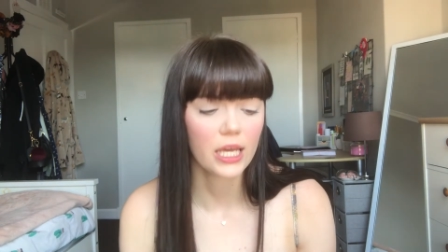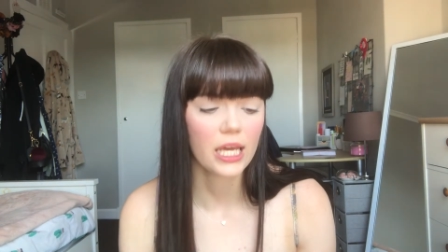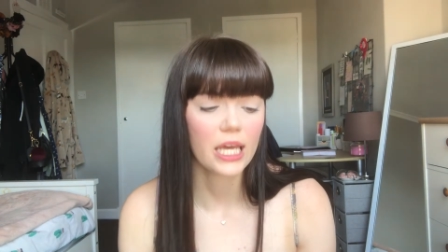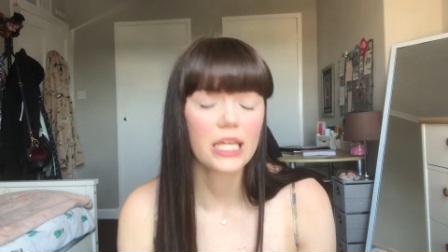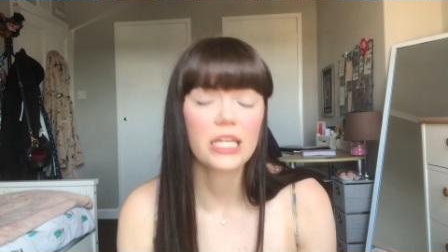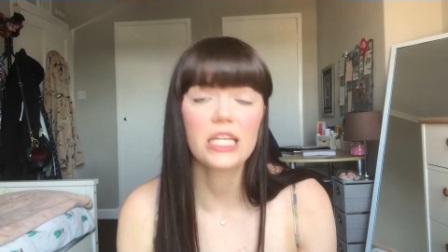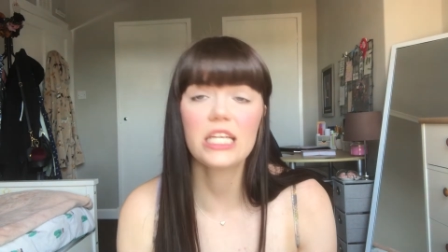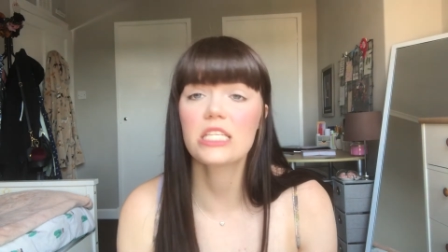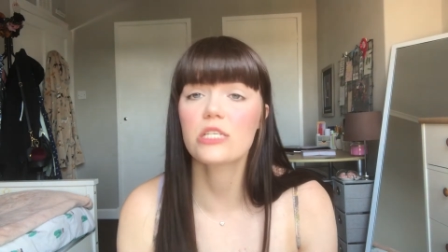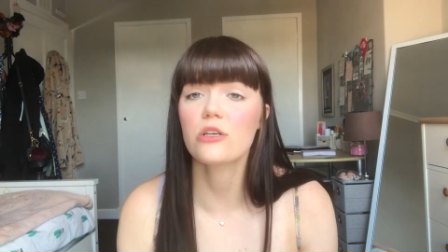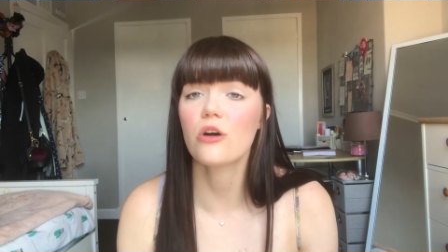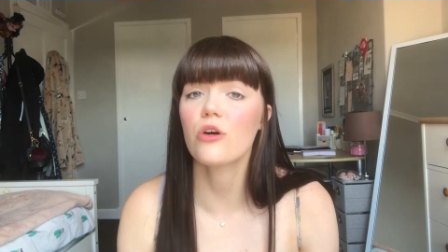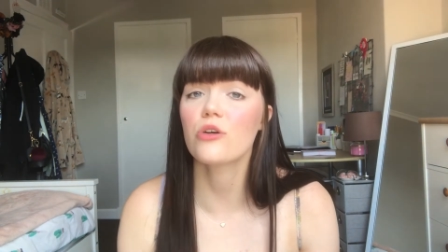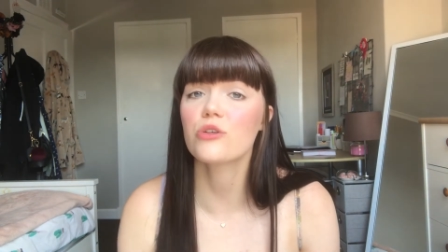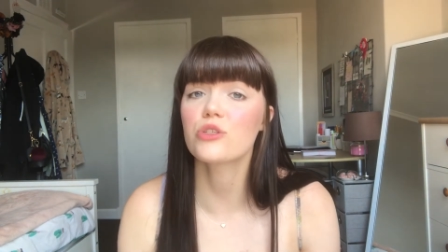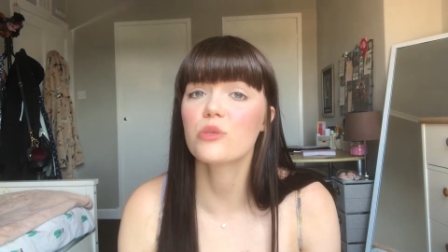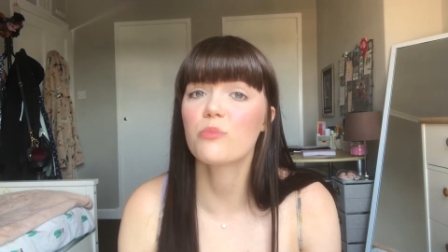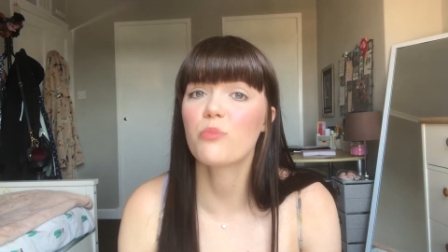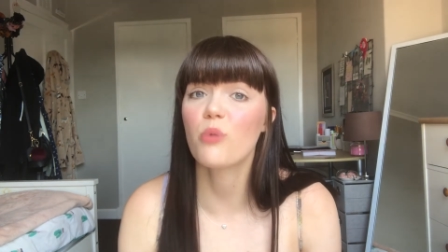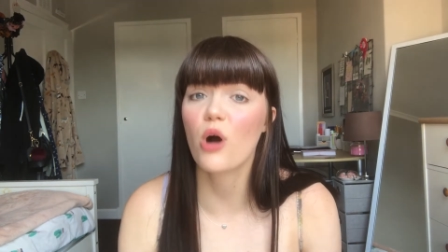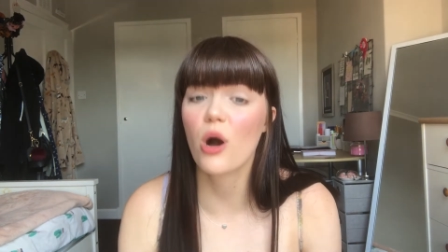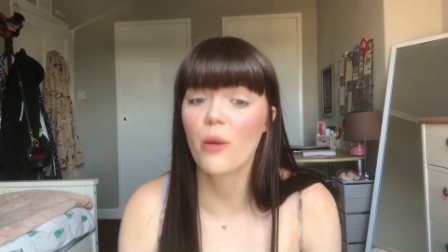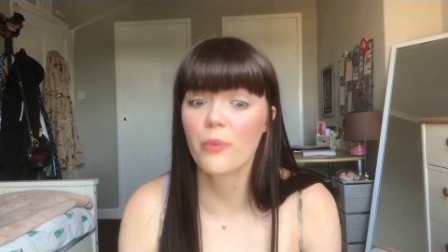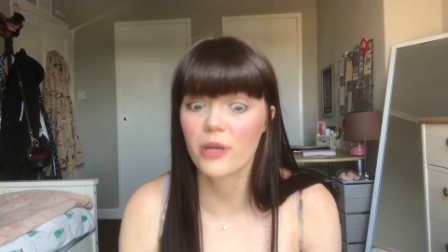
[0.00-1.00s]
You need to also
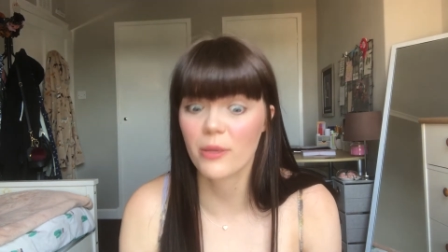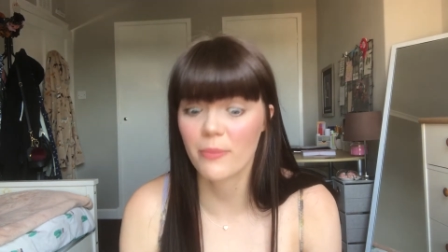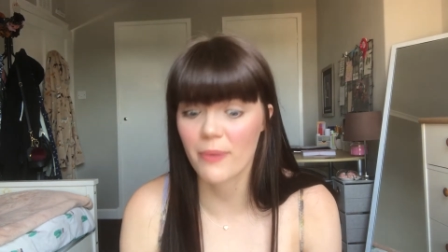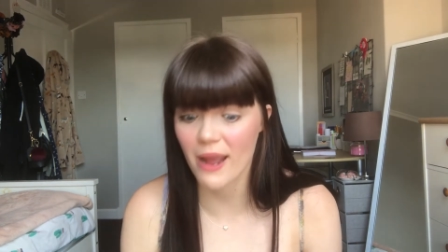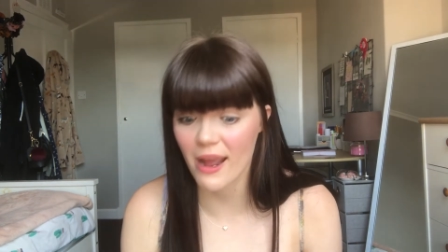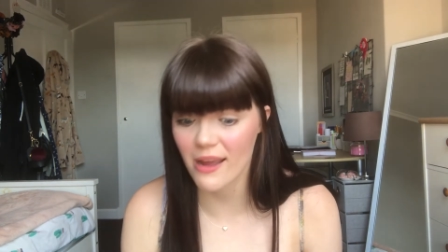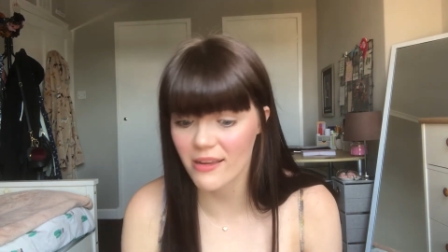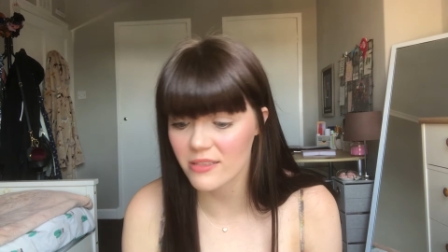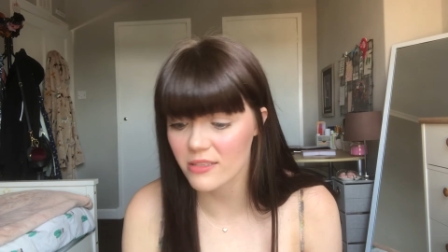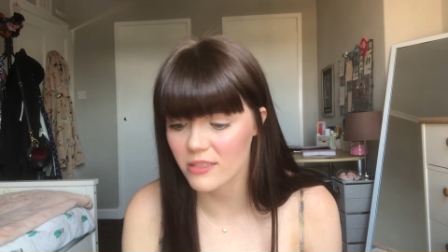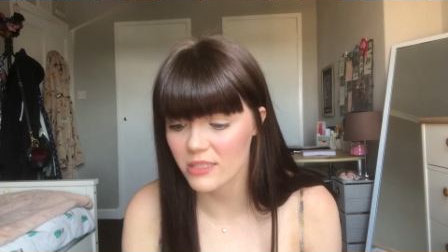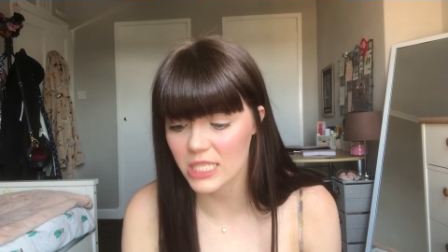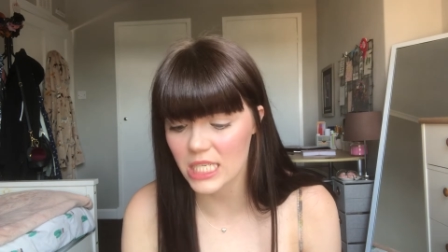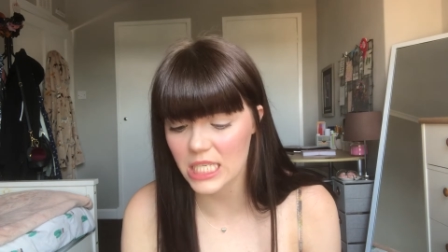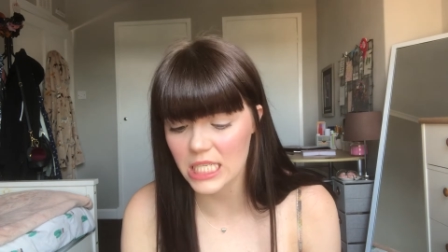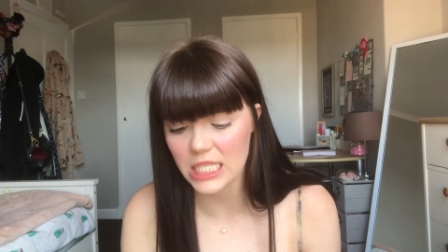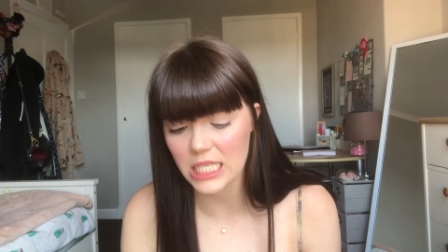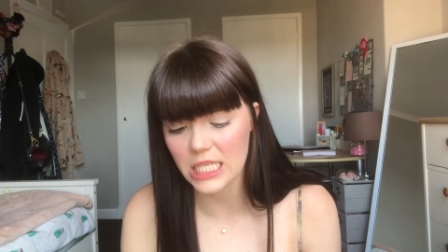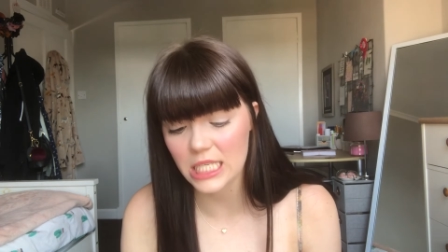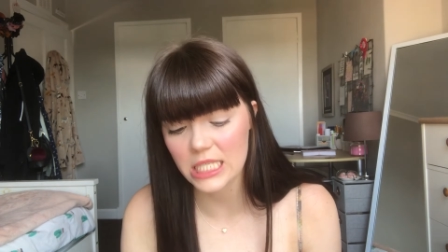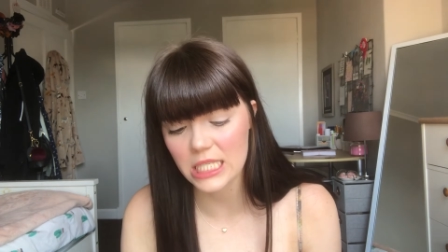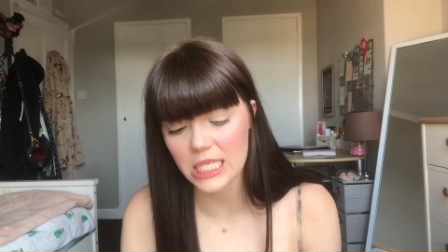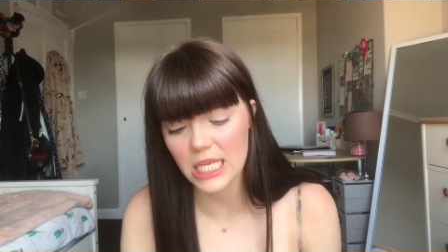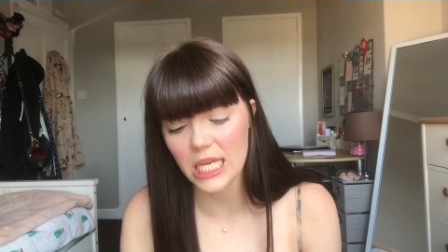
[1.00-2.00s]
pop your personal
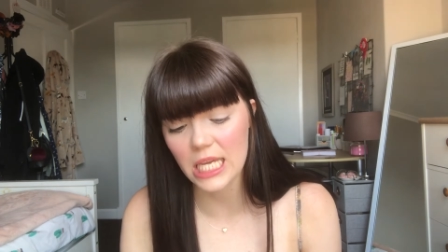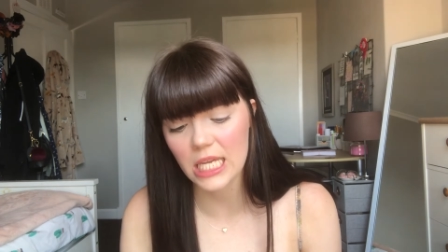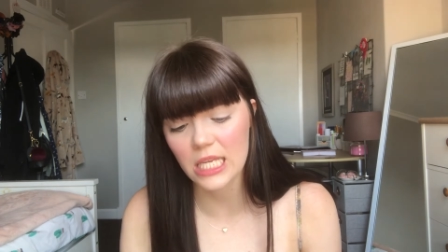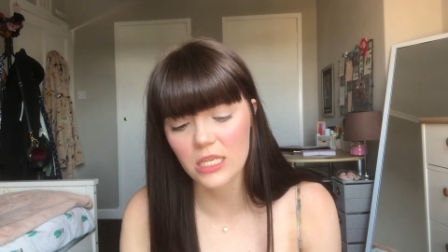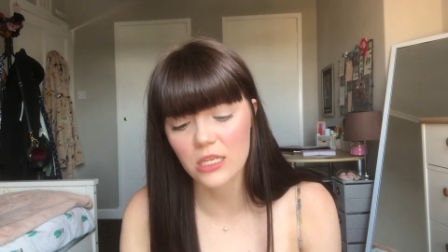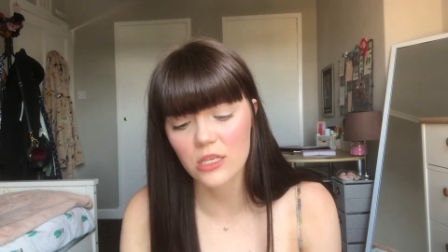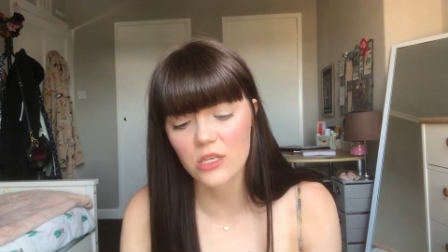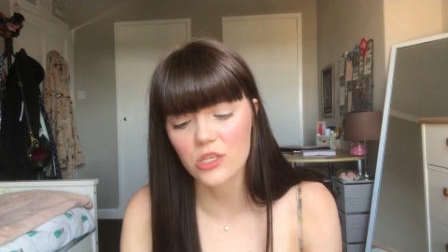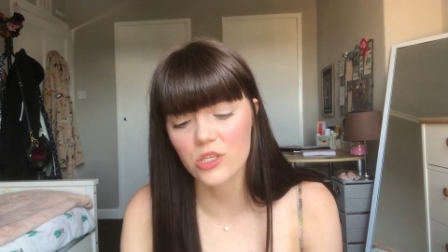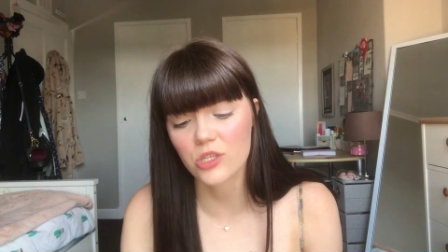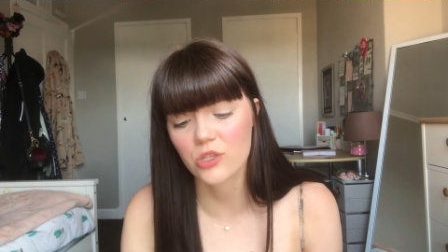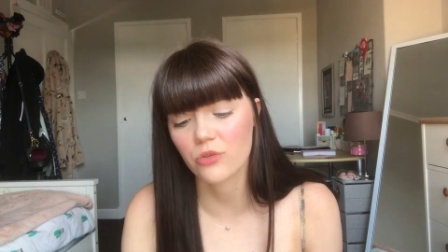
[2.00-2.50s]
details in,